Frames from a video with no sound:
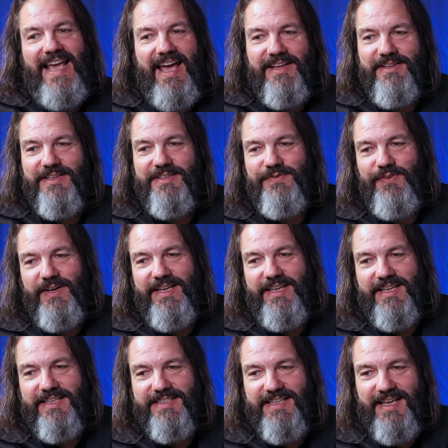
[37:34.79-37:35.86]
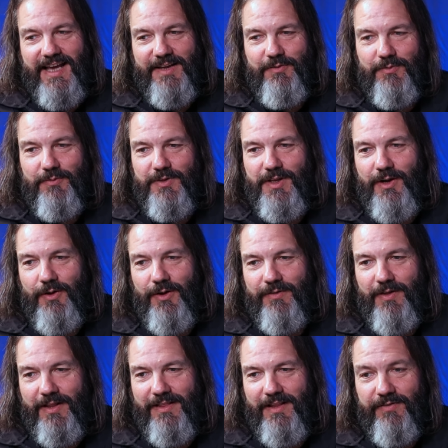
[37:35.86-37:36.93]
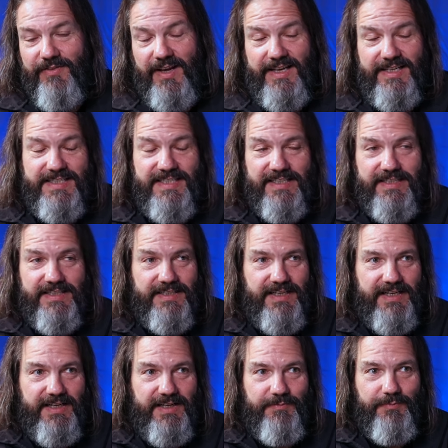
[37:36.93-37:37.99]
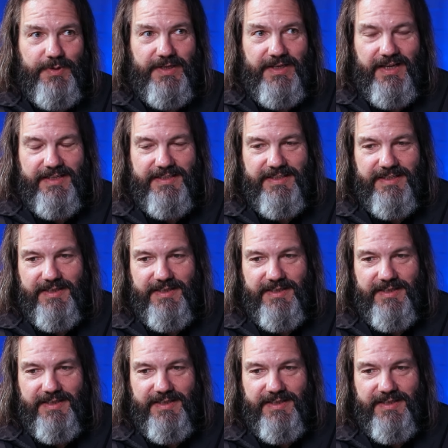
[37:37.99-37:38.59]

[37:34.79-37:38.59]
it's funny because I, you know, I, I love Iceland, and I've been to Iceland